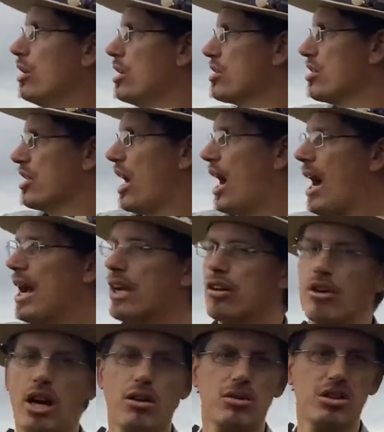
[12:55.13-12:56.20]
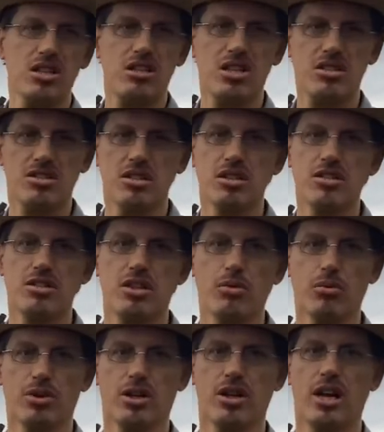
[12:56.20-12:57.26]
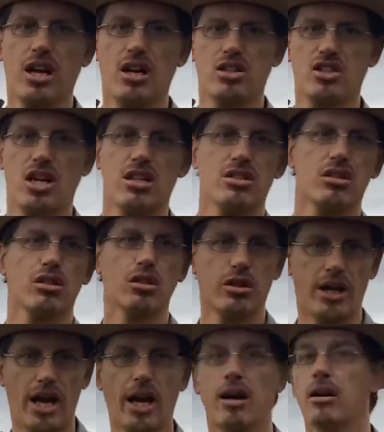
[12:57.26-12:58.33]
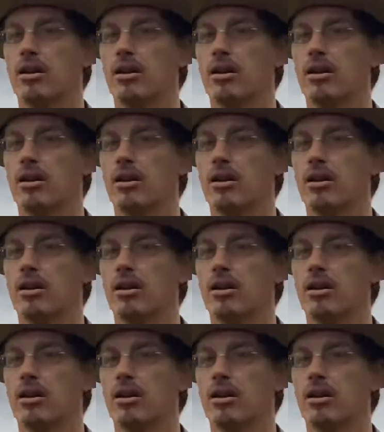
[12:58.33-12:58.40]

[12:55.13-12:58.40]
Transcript: to the high ground in the distance that we're going to get a chance to look at